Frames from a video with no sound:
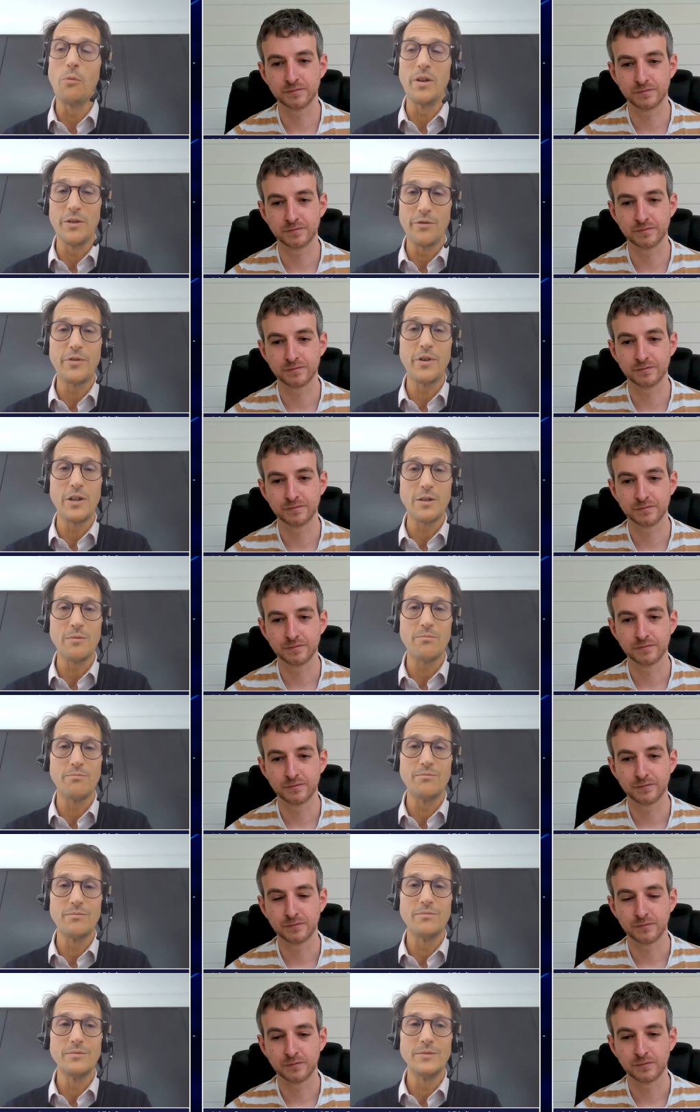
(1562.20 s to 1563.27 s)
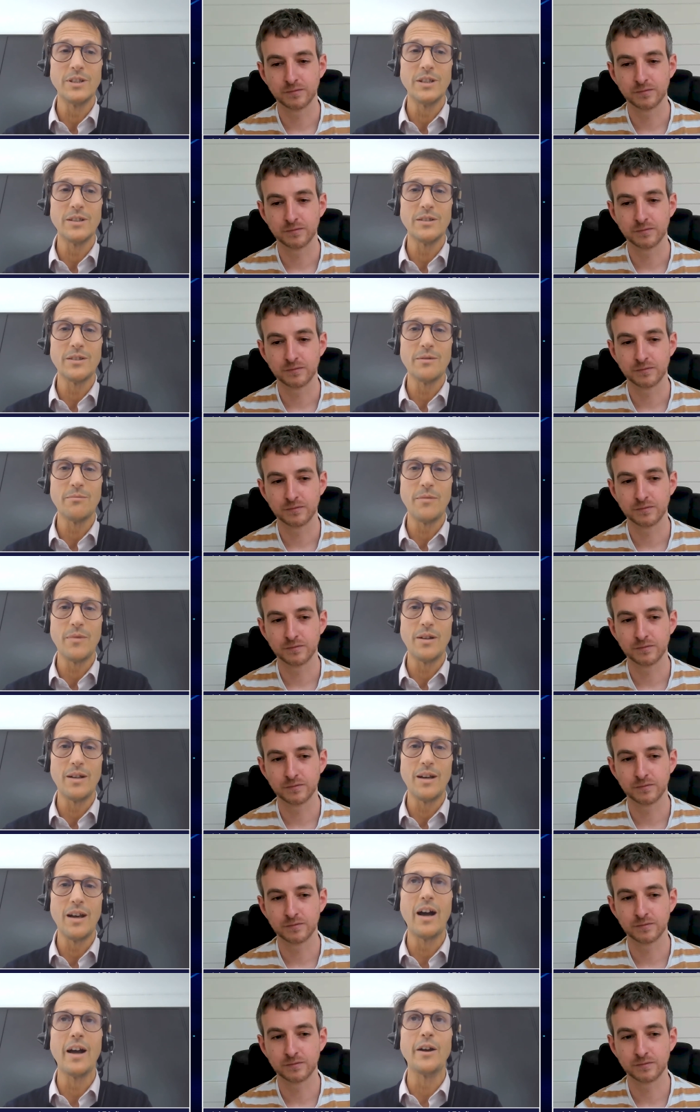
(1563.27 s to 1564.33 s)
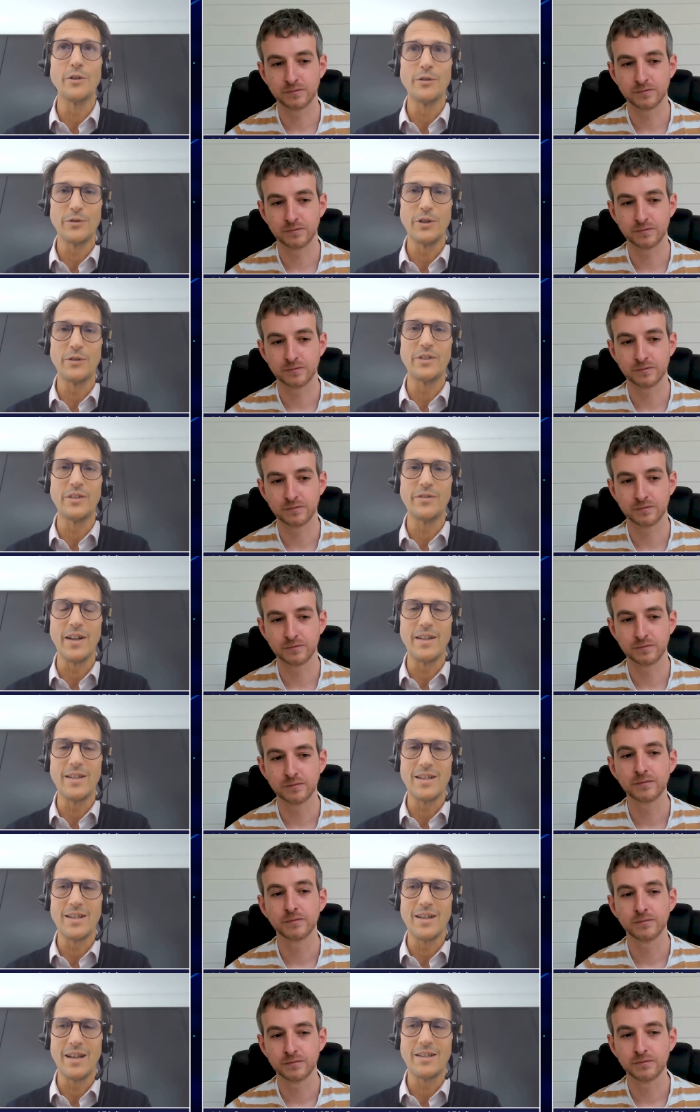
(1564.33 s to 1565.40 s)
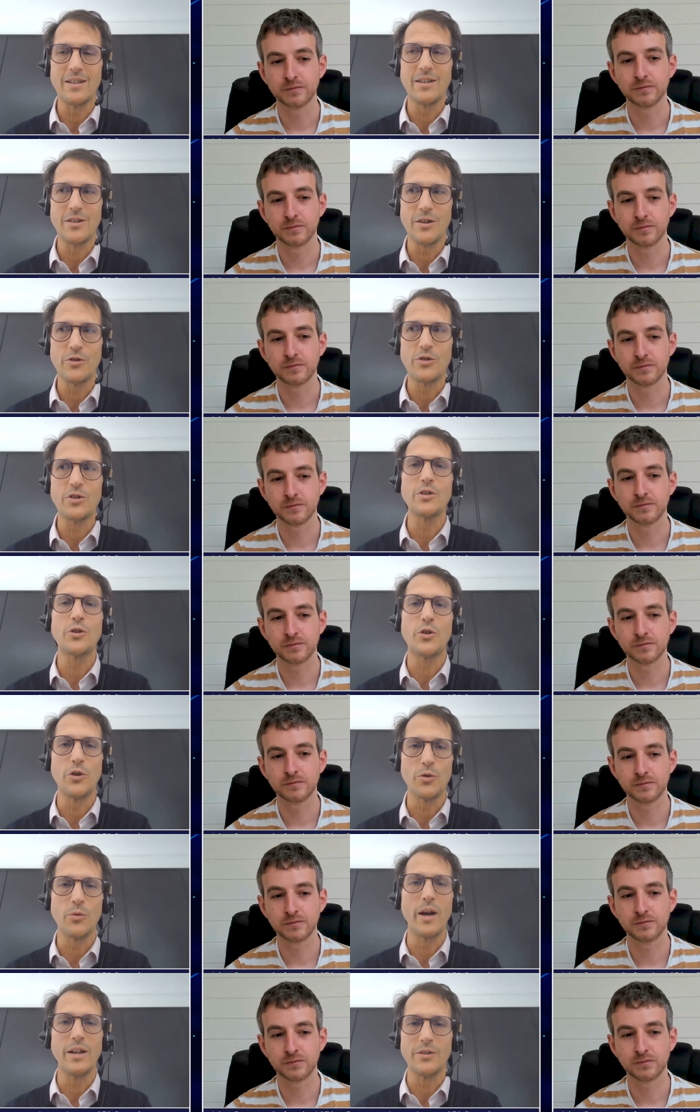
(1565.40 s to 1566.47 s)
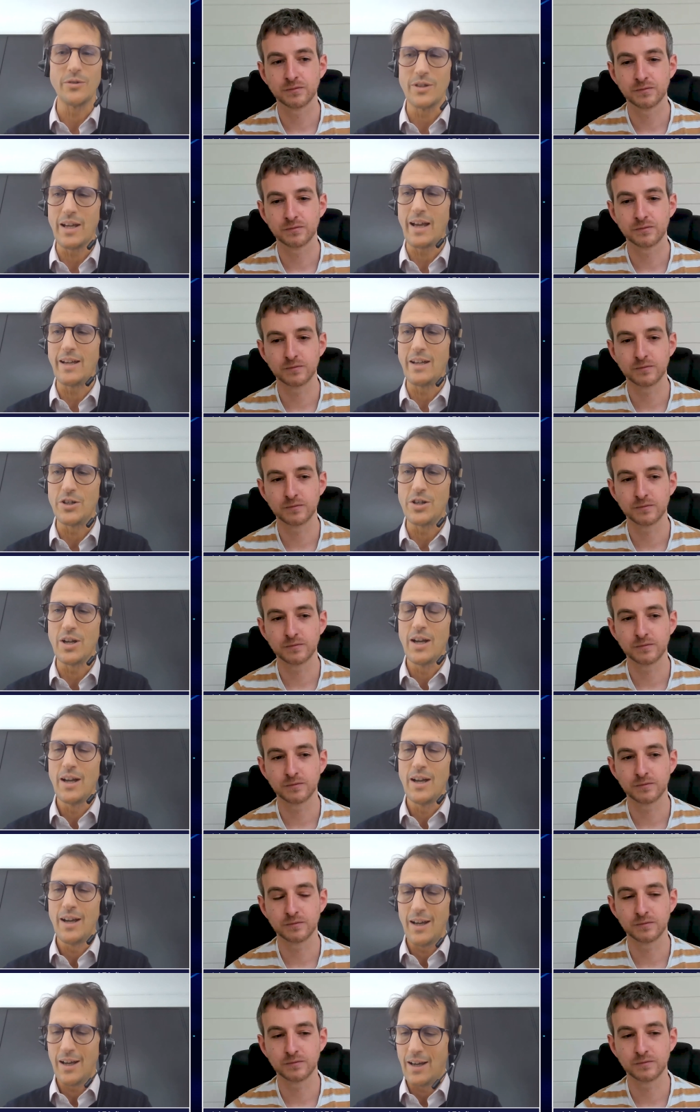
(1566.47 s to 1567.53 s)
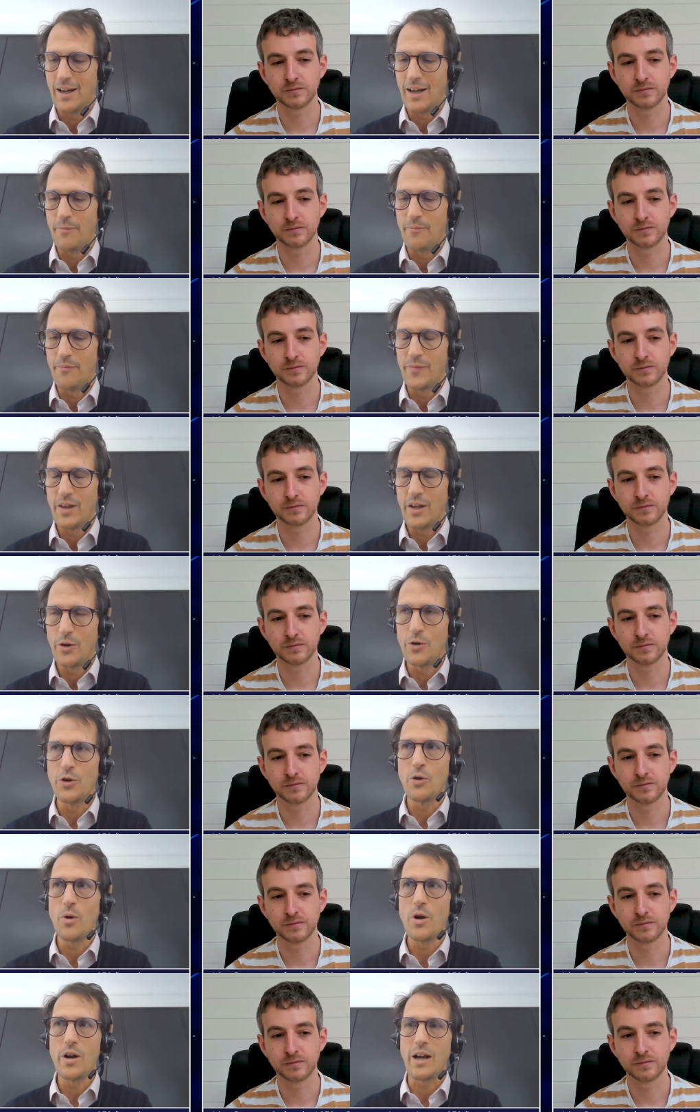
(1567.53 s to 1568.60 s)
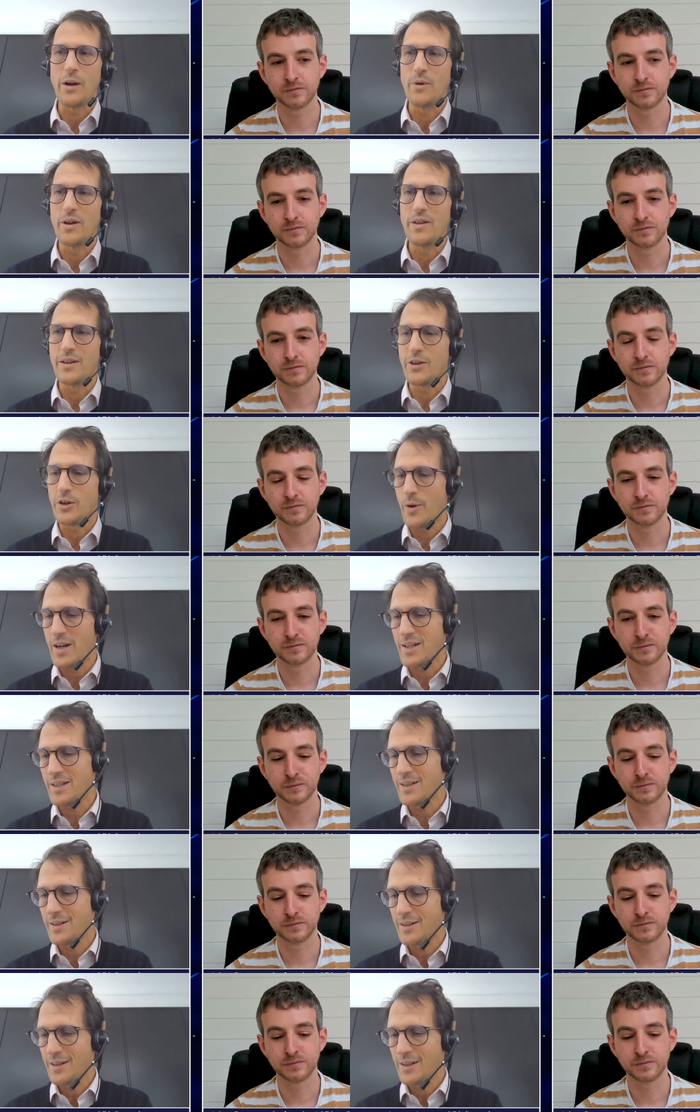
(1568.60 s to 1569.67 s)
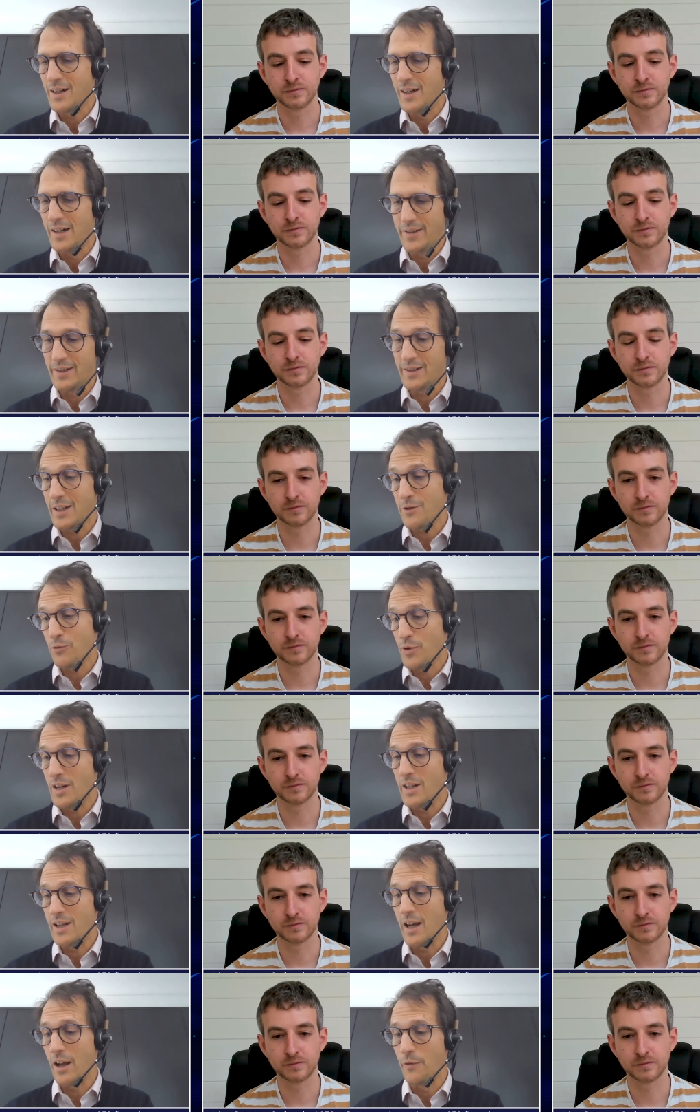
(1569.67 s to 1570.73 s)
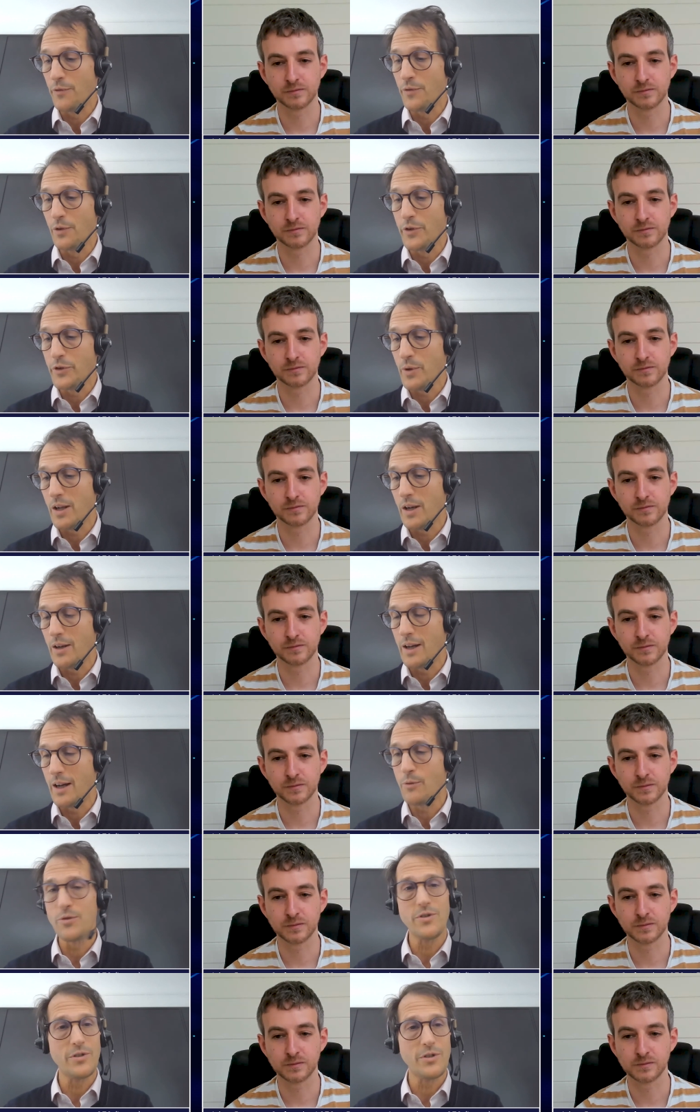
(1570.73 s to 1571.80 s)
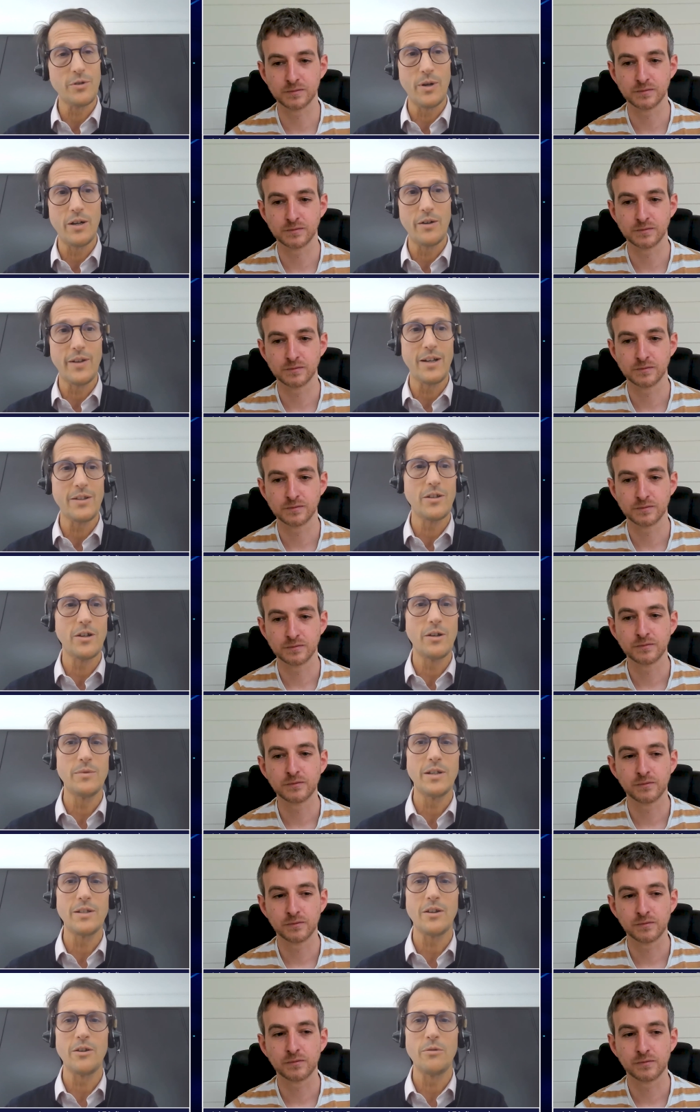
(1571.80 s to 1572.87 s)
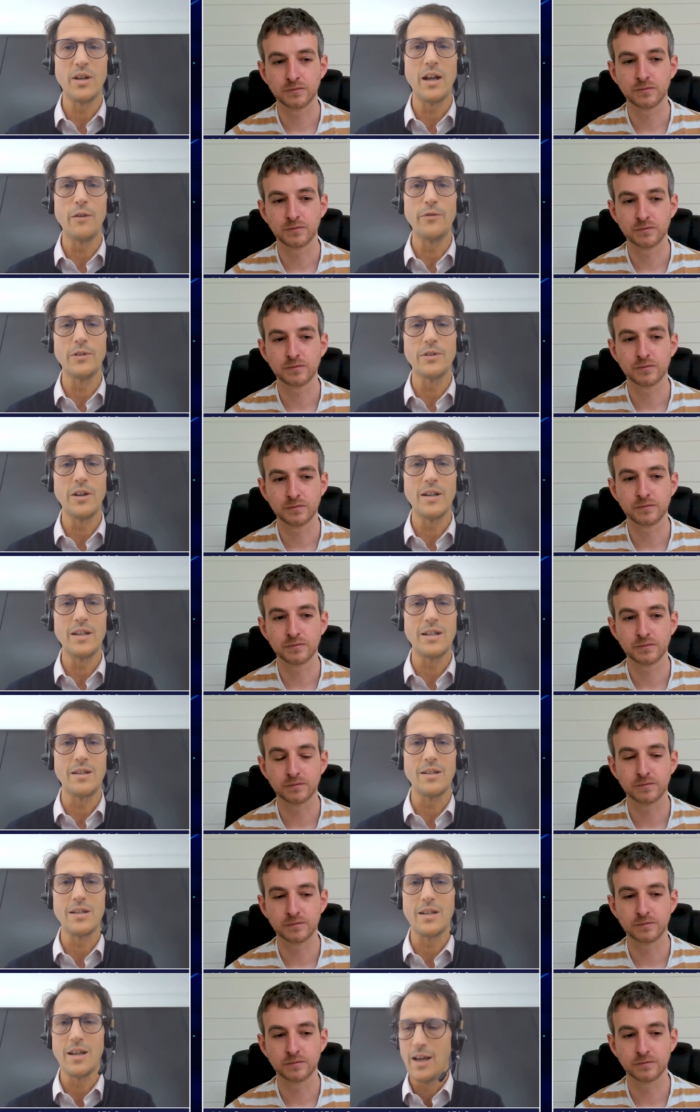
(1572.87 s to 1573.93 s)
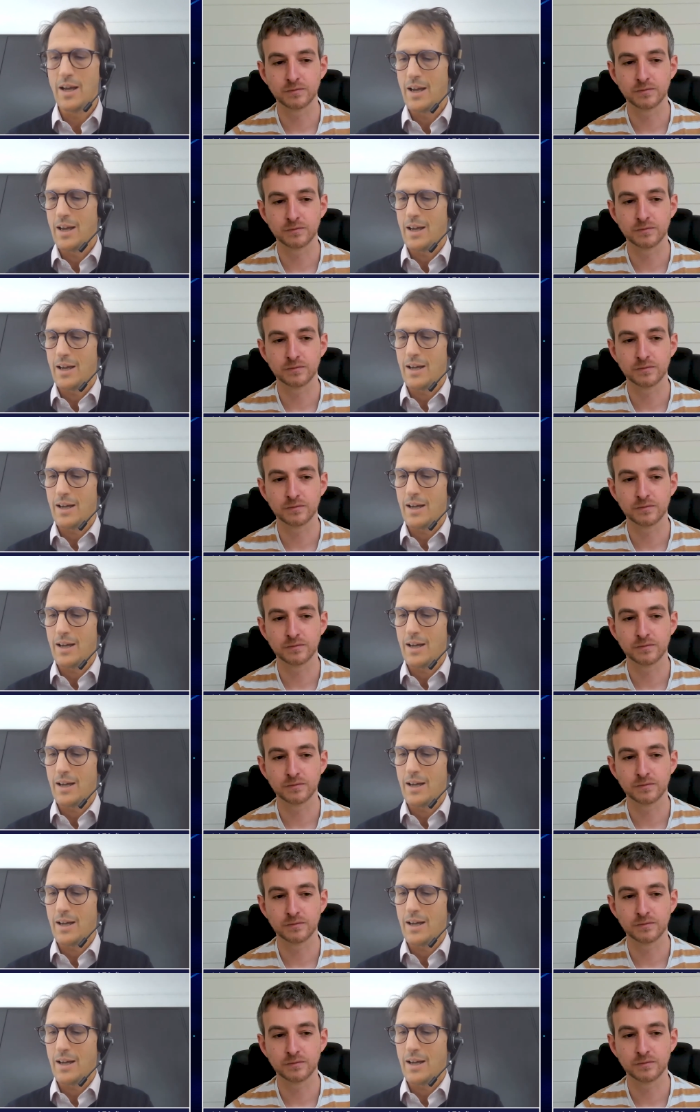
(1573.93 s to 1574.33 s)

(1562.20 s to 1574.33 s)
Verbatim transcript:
Speaker 1: probably the first, you know, line of, of defense, isn't it? So it's it's a good way to gauge um, who you're working with. And Crest, I think that's really helpful as well. I wasn't aware of that, so I hope that's going to be helpful to our listeners.